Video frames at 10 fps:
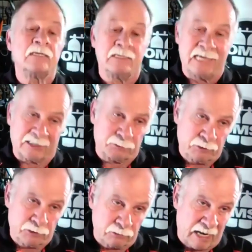Yes, we
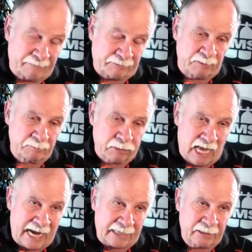do have them in
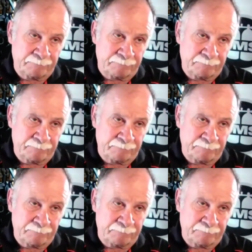black.